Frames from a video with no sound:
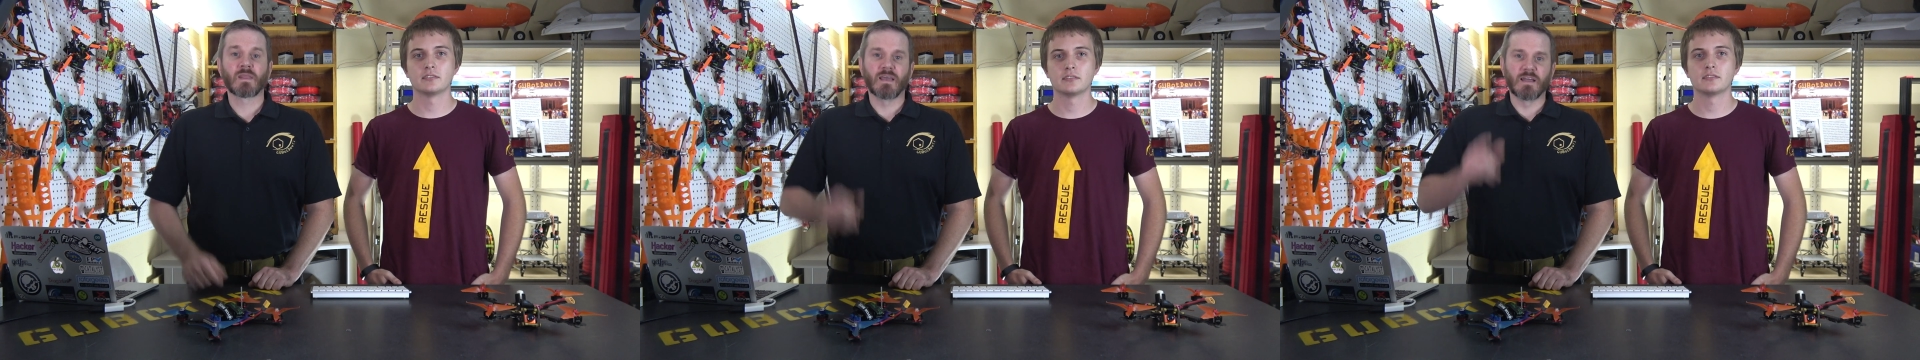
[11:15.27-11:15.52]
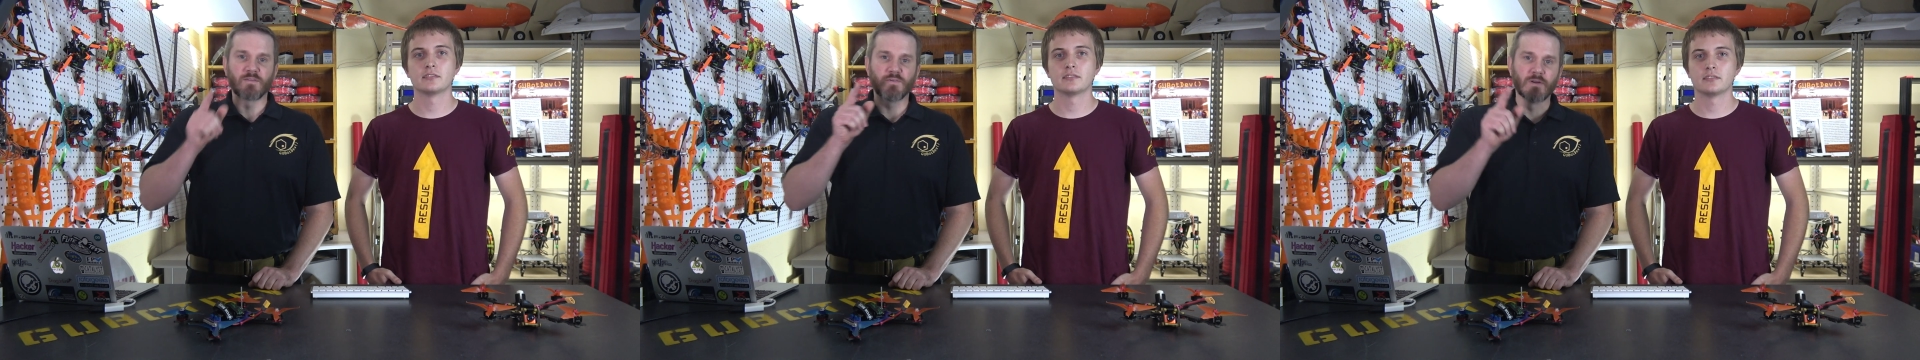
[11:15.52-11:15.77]
Speaker 1: And
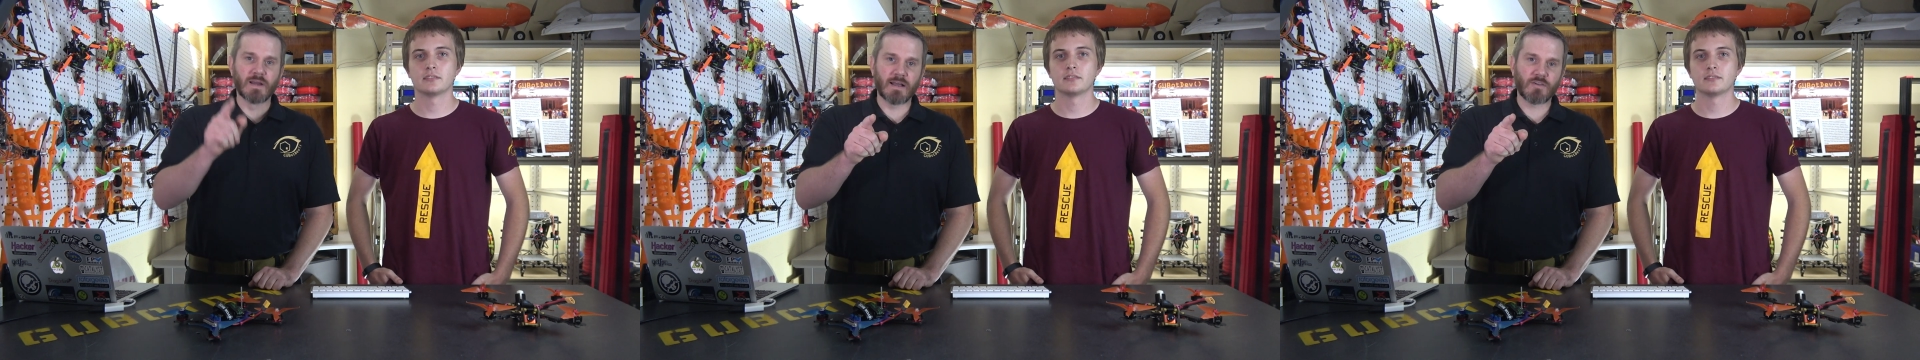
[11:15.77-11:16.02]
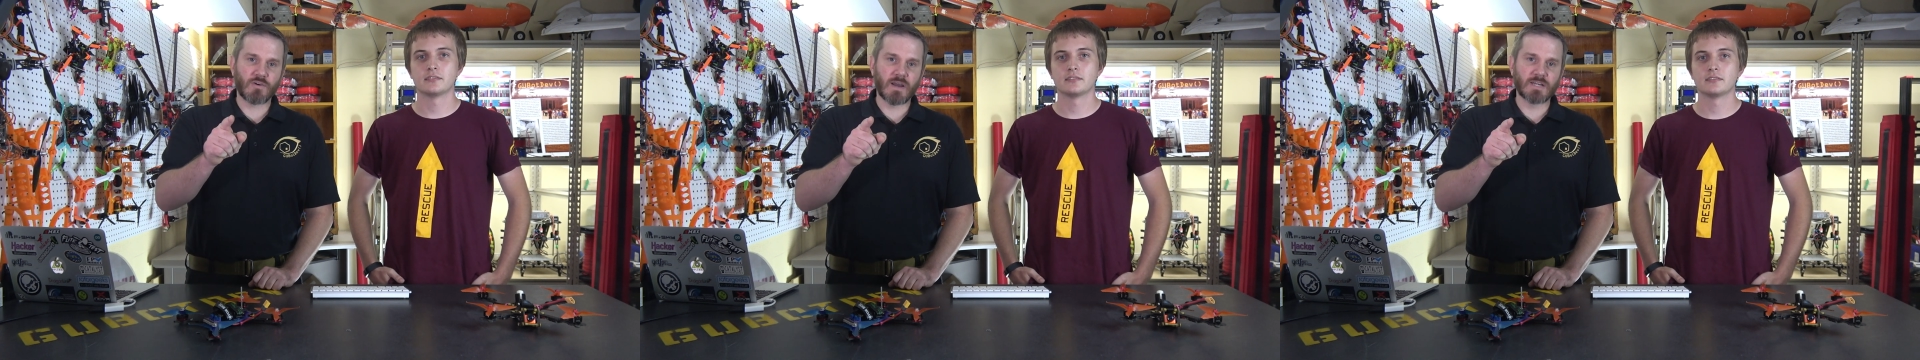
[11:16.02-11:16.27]
if you're not
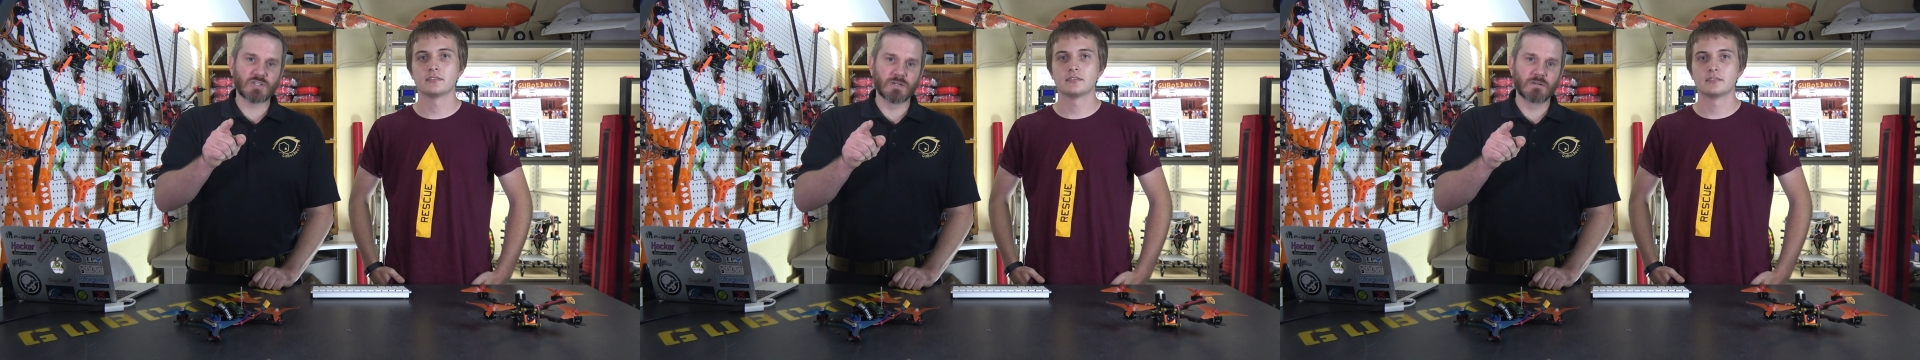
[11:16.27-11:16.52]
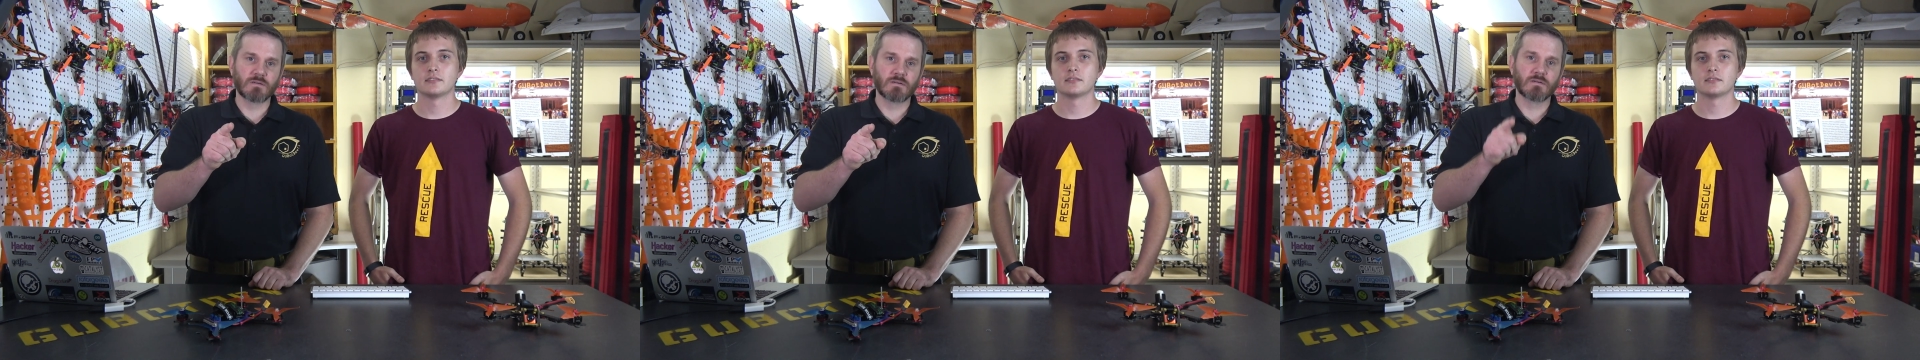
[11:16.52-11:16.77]

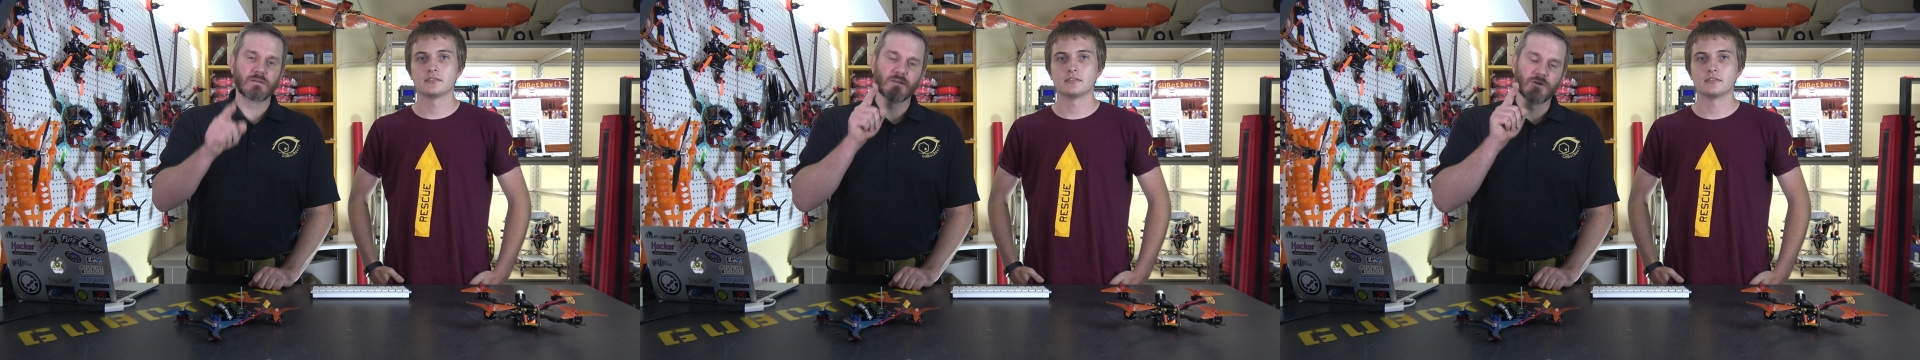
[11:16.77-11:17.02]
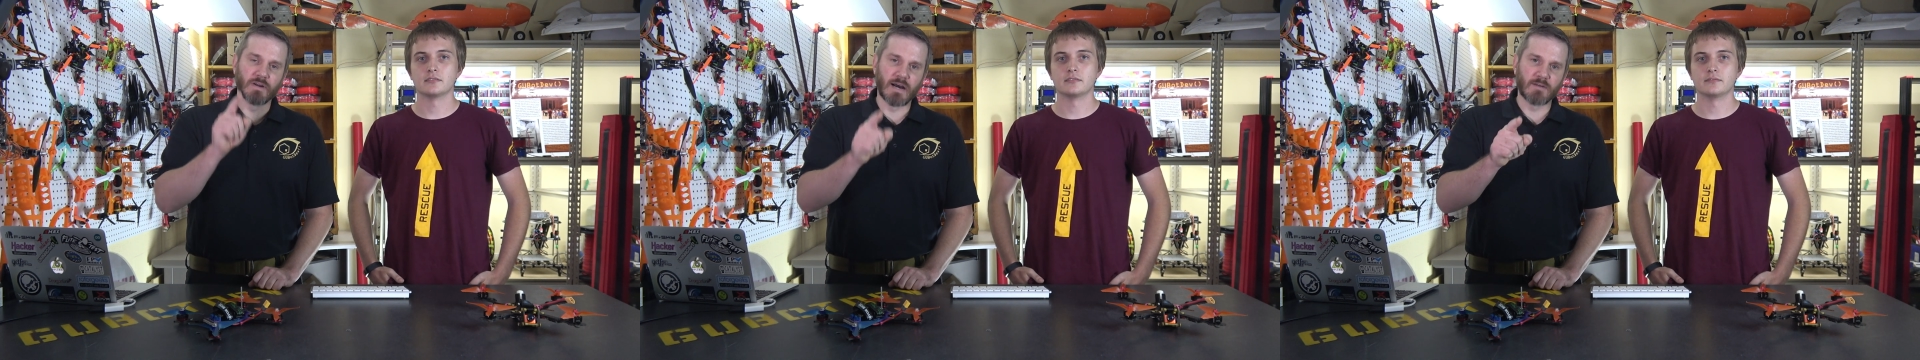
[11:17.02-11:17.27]
crashing, you're
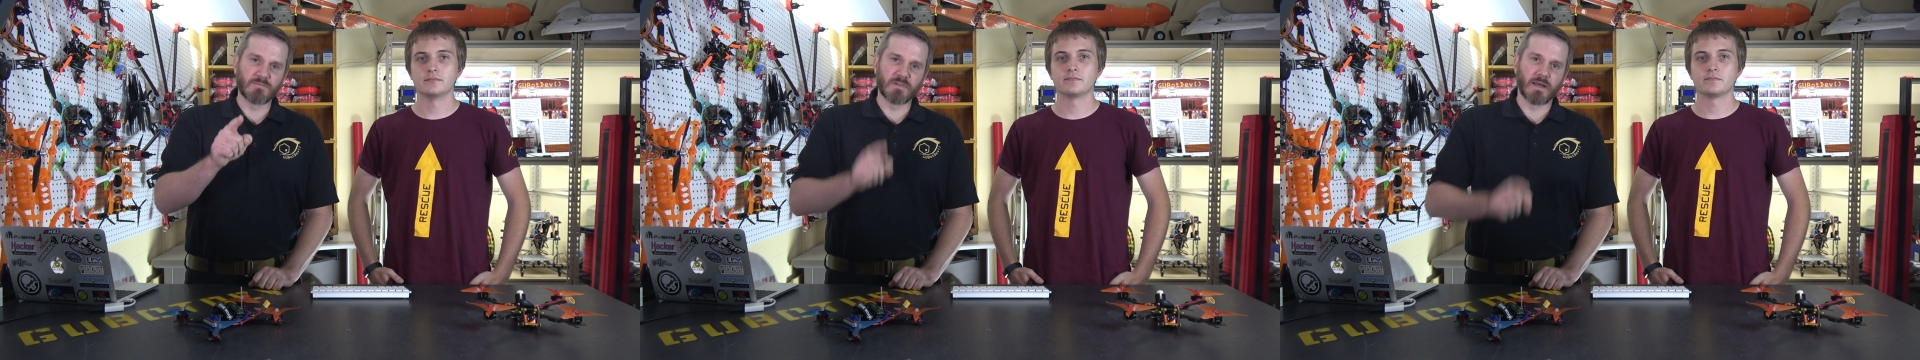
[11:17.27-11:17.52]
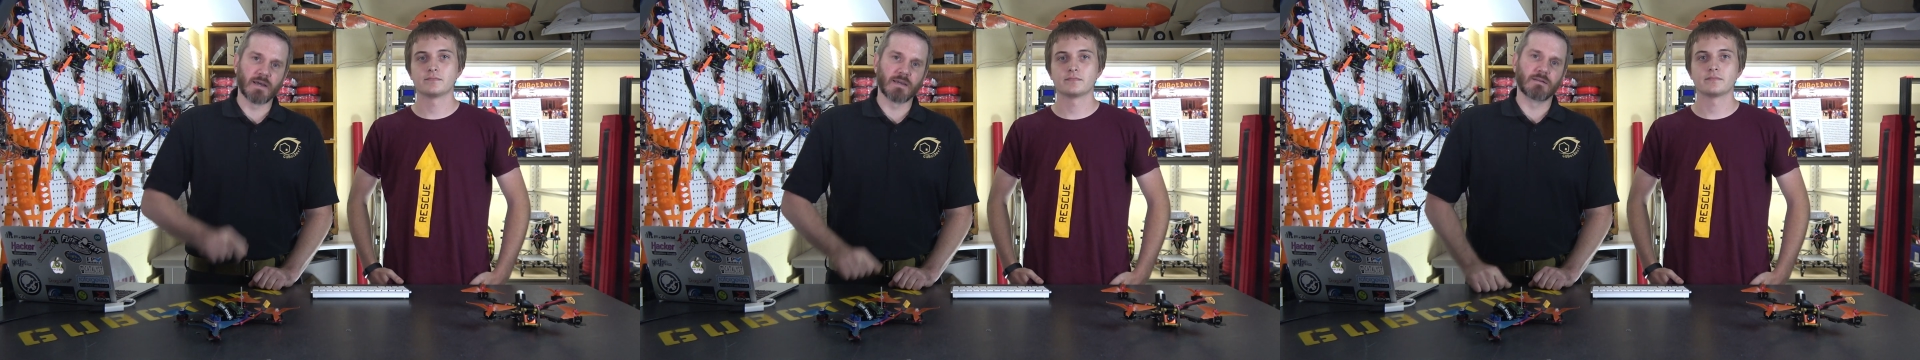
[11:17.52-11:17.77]
not
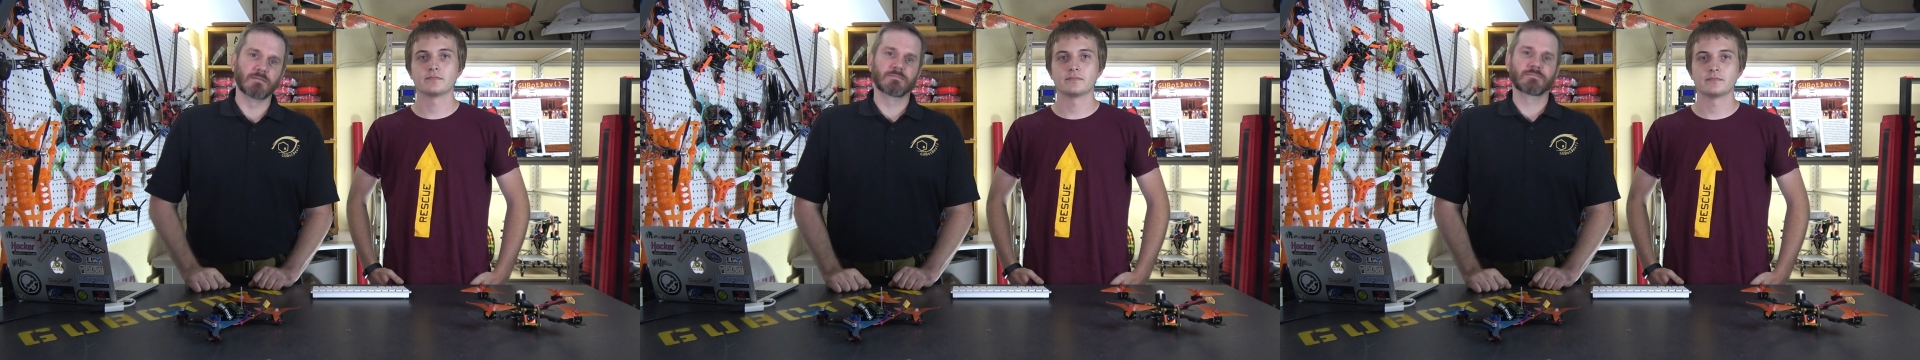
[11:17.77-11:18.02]
flying.